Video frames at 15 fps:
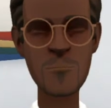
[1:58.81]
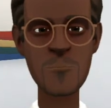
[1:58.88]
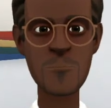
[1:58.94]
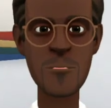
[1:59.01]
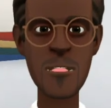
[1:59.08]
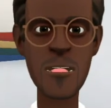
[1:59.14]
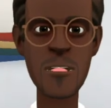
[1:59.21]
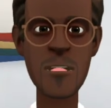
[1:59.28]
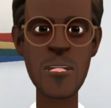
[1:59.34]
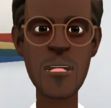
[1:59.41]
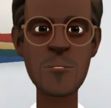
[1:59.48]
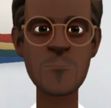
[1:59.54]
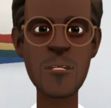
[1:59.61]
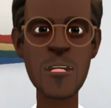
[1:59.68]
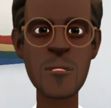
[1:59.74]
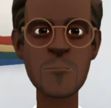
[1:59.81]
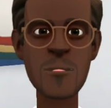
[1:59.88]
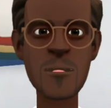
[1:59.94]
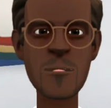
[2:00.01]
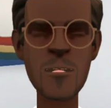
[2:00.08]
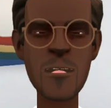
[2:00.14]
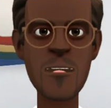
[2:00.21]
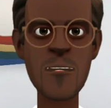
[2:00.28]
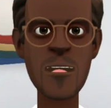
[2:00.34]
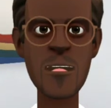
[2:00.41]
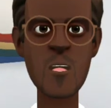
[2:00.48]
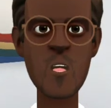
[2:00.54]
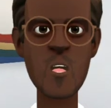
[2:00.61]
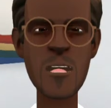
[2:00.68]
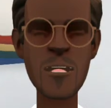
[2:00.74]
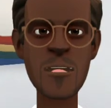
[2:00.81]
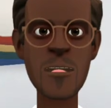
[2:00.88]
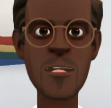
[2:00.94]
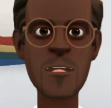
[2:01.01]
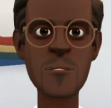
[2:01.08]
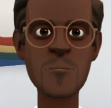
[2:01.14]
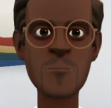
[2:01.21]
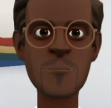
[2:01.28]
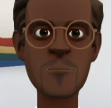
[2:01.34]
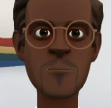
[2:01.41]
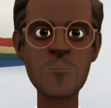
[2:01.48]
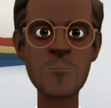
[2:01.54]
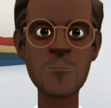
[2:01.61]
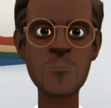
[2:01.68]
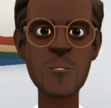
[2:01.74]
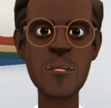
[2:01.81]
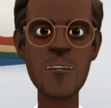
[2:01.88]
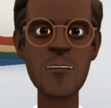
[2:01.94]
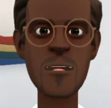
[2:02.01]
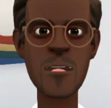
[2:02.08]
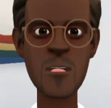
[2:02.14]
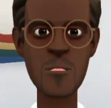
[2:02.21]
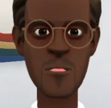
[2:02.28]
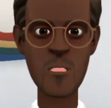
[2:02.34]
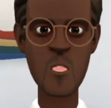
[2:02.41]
share an 8 megabytes level 2 cache. These figures